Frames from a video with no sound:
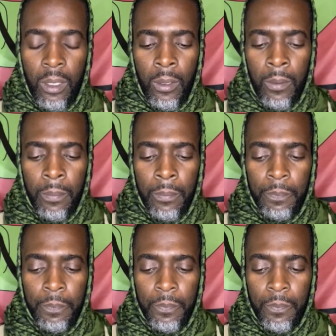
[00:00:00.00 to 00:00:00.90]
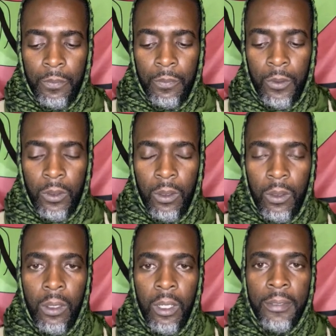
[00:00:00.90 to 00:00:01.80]
a
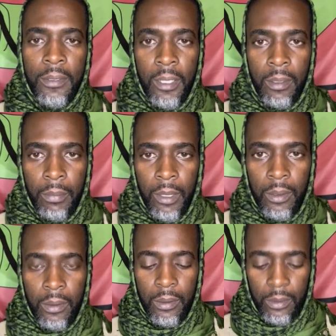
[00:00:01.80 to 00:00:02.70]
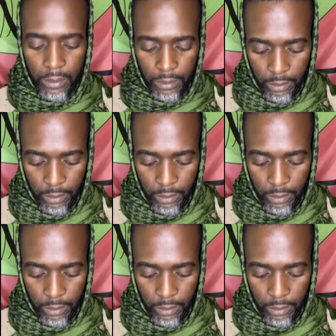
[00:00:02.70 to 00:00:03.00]
statement